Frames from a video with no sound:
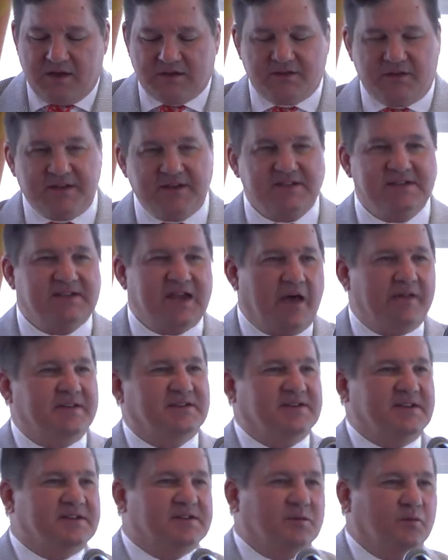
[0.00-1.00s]
So this is how
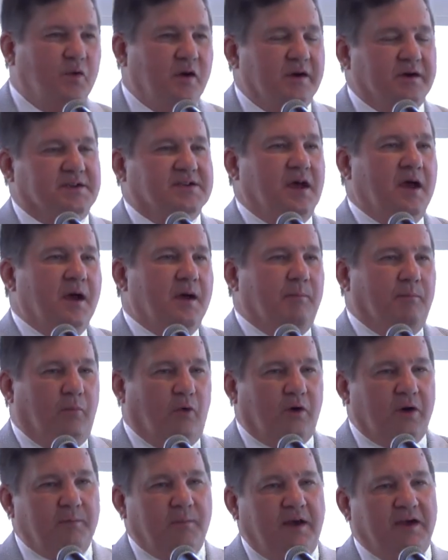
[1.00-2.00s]
the system works.
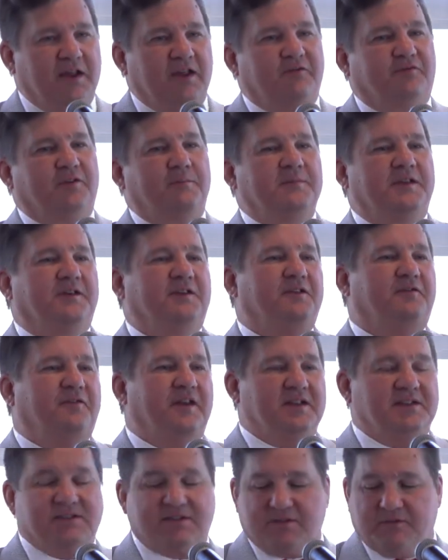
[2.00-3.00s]
More money from the
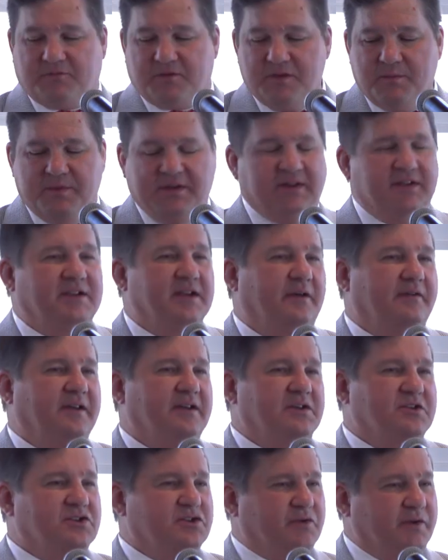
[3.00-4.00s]
defense, from the military
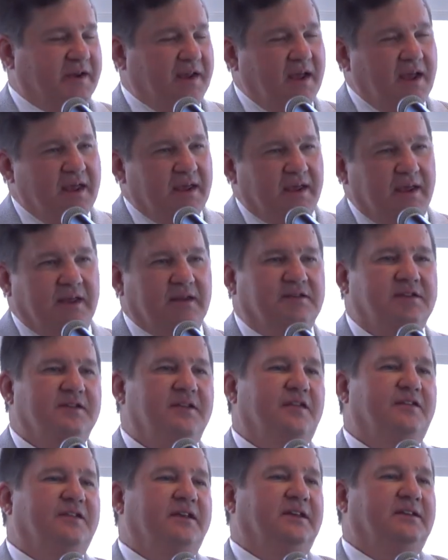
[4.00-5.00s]
industry, into
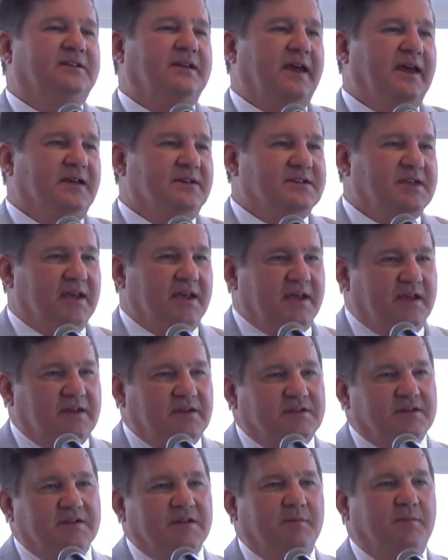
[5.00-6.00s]
the think tanks,
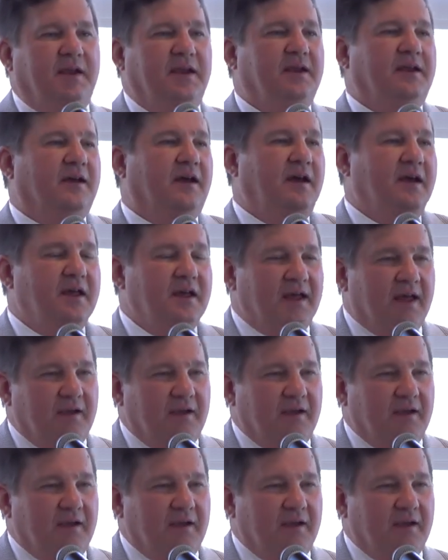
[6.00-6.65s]
into the media.